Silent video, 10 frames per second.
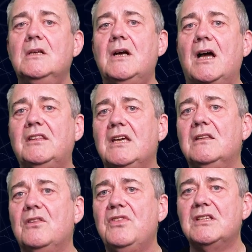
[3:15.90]
I think
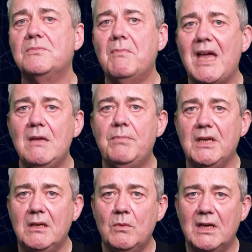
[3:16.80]
that this may
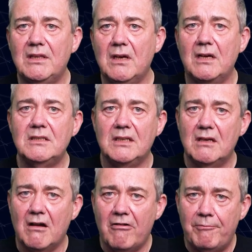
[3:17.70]
be where the idea
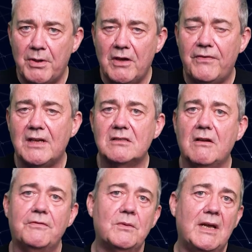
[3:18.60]
of perfect
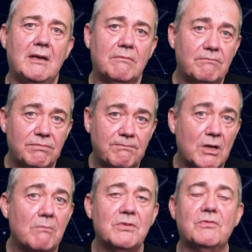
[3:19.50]
software
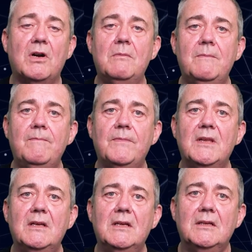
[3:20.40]
comes from.
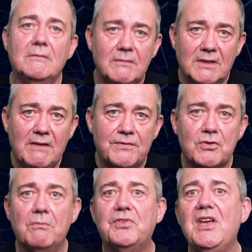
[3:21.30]
If
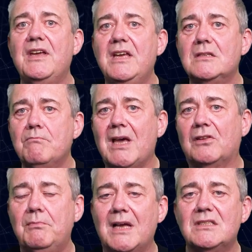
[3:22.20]
something is
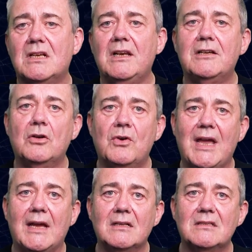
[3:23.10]
mathematically
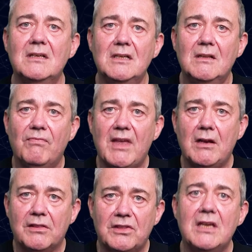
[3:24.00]
correct, then
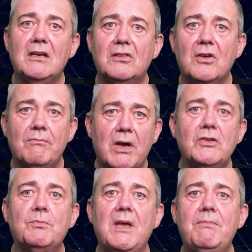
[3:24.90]
I think that
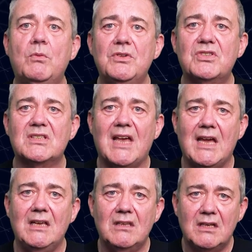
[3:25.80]
most people would
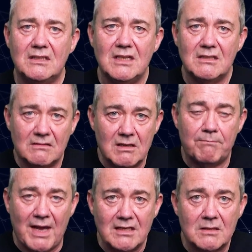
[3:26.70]
say that it is the
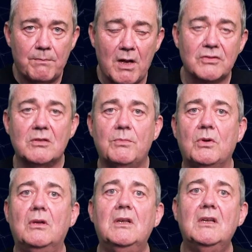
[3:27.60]
best
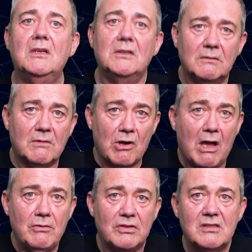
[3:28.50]
possible,
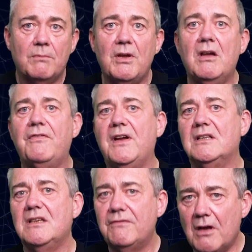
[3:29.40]
close to
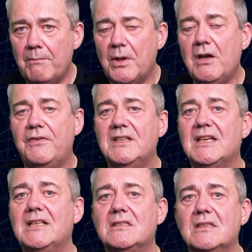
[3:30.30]
perfect, if not perfect
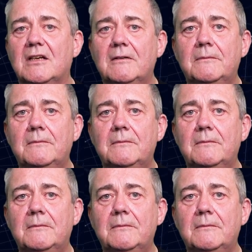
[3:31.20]
answer.